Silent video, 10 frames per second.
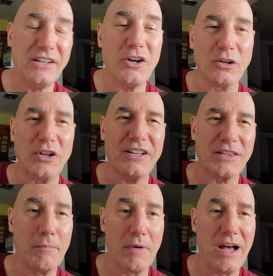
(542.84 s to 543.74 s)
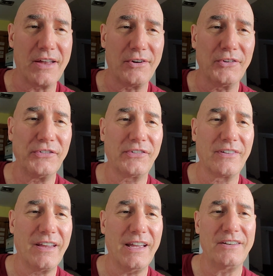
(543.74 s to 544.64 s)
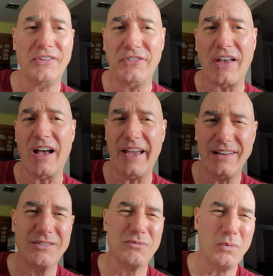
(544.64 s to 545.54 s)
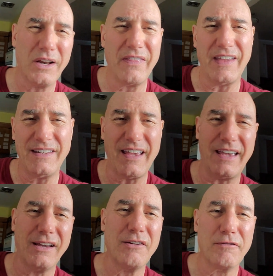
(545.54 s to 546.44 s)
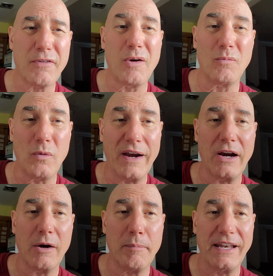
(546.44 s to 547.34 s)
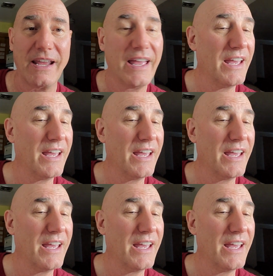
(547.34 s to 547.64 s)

to go look at the models and decide what did they take from where, but